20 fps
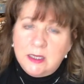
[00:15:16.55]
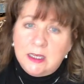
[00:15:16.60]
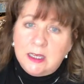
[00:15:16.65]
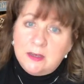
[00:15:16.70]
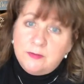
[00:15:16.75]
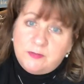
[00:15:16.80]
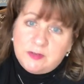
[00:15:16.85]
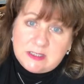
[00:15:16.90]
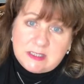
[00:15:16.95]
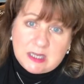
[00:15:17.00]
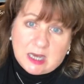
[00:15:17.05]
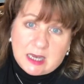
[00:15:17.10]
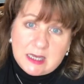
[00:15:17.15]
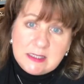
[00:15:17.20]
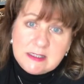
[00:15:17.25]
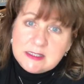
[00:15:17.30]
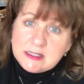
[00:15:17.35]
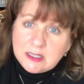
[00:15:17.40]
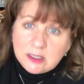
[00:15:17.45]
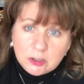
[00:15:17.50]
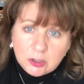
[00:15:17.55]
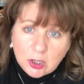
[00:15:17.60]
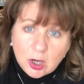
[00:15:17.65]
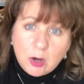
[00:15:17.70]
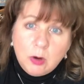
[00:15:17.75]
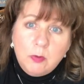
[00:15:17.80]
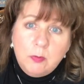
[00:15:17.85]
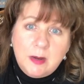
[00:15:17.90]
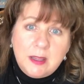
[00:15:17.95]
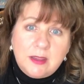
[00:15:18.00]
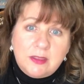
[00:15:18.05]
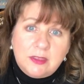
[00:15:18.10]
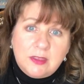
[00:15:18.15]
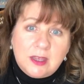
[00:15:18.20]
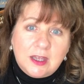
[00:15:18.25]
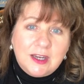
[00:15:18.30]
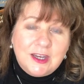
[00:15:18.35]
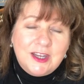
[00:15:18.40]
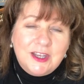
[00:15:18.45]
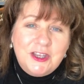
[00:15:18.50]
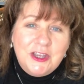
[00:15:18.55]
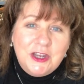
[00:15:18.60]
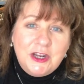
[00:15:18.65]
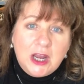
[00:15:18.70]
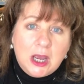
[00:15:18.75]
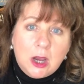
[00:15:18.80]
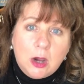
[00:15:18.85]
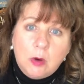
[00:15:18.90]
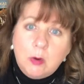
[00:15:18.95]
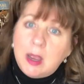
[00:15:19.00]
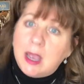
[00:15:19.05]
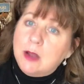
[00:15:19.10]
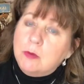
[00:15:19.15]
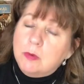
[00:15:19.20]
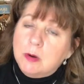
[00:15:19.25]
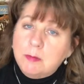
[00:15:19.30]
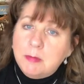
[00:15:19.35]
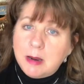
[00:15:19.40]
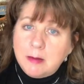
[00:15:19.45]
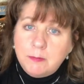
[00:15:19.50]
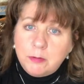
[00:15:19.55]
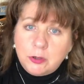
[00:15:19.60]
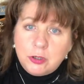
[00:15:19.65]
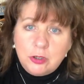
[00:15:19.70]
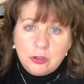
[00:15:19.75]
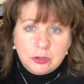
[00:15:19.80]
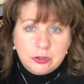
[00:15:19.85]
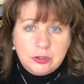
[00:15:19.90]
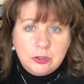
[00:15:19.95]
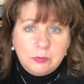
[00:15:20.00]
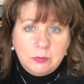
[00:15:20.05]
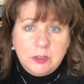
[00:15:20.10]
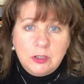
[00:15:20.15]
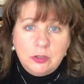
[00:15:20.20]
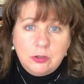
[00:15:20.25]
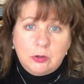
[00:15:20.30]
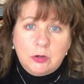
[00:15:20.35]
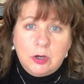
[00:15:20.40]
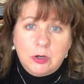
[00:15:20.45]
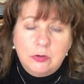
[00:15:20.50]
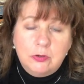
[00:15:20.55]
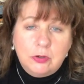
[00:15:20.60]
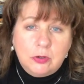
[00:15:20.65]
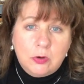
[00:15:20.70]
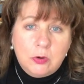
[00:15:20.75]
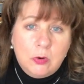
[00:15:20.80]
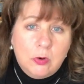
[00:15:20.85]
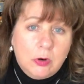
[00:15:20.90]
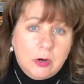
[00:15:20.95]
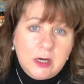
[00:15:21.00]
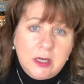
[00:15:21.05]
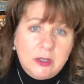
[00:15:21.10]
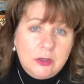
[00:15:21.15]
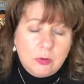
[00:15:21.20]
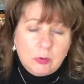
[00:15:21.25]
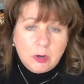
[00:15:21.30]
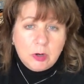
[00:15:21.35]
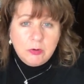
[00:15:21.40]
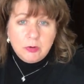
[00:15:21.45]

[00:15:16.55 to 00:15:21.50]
If it does, then go with it, you know? And remember, you're doing your own decor in your